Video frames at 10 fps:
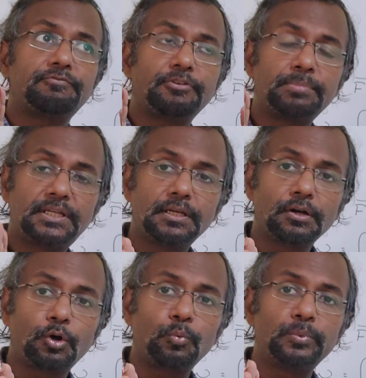that from
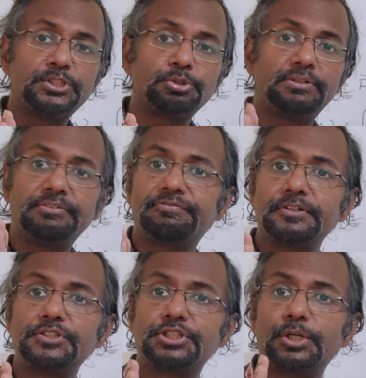here on we should
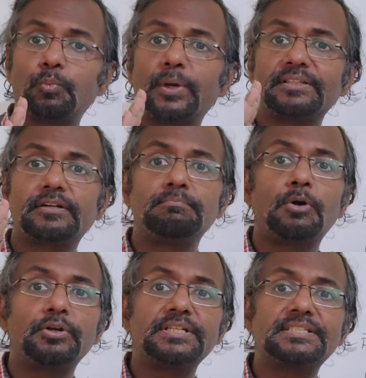differentiate whether
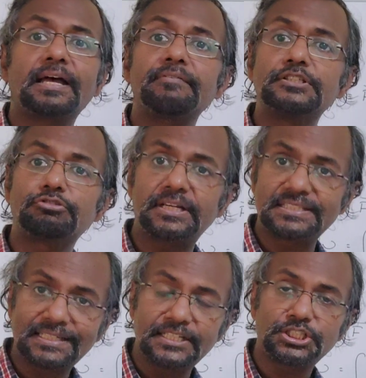a body is having
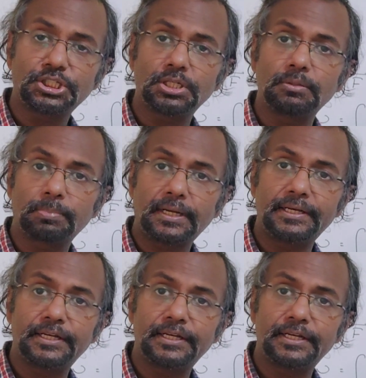translational